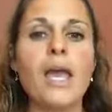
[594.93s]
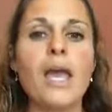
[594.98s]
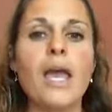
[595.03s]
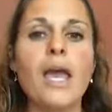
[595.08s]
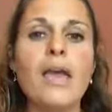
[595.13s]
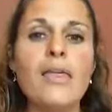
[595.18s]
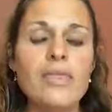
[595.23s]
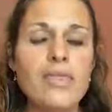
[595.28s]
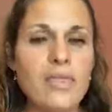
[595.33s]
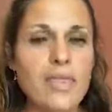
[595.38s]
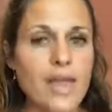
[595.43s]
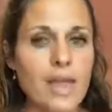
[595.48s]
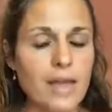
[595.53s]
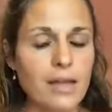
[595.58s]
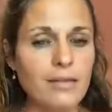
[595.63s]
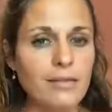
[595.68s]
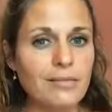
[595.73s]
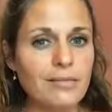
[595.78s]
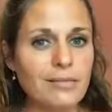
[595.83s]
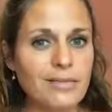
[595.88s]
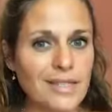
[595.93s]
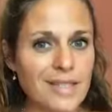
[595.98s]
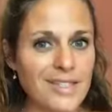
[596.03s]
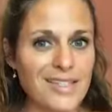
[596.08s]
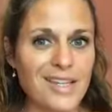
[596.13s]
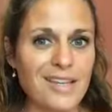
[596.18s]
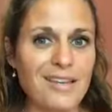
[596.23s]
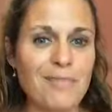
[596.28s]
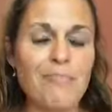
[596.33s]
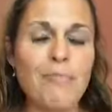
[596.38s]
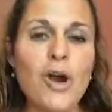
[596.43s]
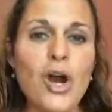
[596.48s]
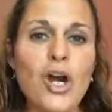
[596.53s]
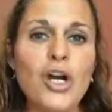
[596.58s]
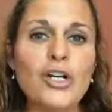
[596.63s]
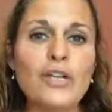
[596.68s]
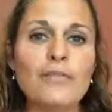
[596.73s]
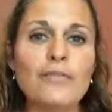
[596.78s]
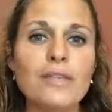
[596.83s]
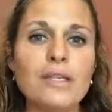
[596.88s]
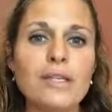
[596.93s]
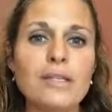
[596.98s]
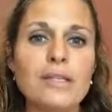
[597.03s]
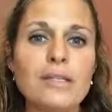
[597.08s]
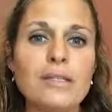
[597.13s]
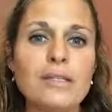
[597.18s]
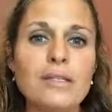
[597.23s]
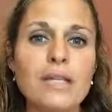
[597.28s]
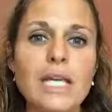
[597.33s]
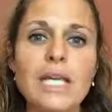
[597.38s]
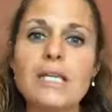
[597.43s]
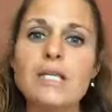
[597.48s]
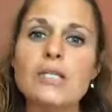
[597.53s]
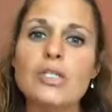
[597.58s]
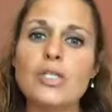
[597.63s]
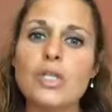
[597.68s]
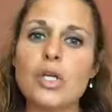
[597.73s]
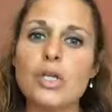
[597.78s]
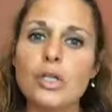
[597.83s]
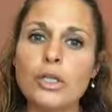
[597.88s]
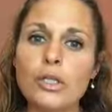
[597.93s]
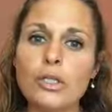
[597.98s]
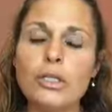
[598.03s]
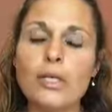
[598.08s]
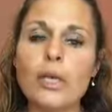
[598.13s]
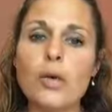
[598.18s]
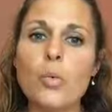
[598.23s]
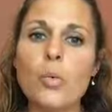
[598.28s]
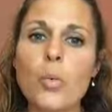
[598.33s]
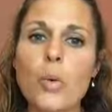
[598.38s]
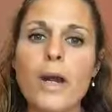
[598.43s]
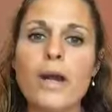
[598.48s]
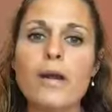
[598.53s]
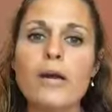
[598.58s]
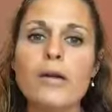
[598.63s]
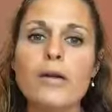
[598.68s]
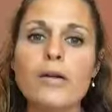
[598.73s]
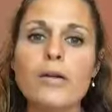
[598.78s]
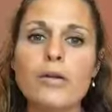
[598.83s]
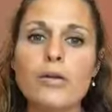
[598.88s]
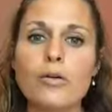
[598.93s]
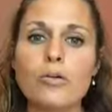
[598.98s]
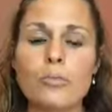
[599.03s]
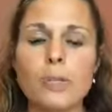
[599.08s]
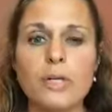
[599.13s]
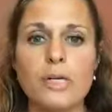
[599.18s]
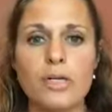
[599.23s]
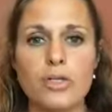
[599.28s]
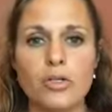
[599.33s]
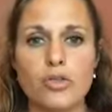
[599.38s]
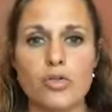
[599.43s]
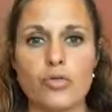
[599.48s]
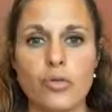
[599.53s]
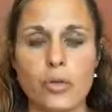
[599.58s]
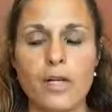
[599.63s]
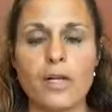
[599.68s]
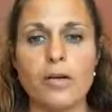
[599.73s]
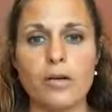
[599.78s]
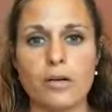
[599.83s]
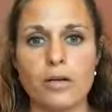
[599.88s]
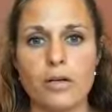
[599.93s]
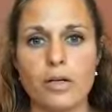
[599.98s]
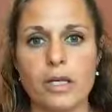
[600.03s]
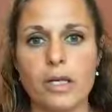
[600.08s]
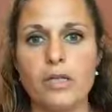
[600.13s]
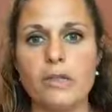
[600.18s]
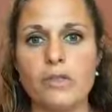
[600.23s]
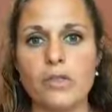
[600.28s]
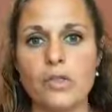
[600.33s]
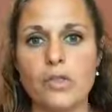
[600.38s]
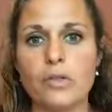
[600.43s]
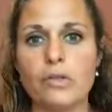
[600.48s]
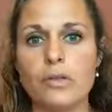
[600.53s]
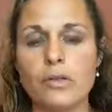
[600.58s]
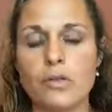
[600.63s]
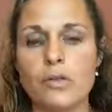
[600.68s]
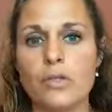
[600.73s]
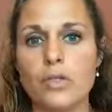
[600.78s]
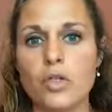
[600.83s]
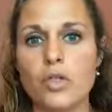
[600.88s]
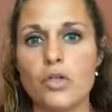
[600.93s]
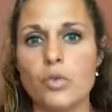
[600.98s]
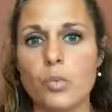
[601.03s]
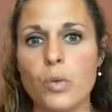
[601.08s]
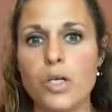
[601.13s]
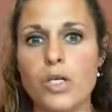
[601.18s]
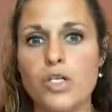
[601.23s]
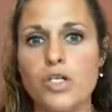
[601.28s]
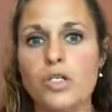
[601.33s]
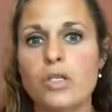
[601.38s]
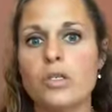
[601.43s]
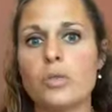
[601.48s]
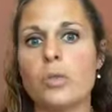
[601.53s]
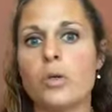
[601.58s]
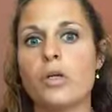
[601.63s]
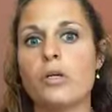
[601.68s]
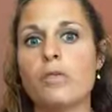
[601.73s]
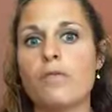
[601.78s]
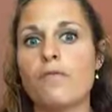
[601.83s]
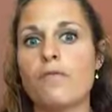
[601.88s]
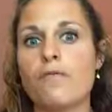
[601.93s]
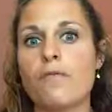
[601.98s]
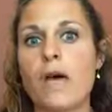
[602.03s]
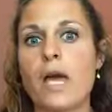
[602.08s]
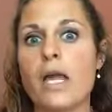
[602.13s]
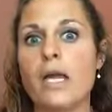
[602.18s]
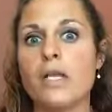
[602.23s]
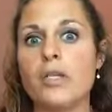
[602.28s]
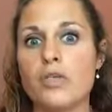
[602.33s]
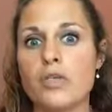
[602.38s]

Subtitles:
And then the second part of this is to look at where you're being triggered in certain situations where you find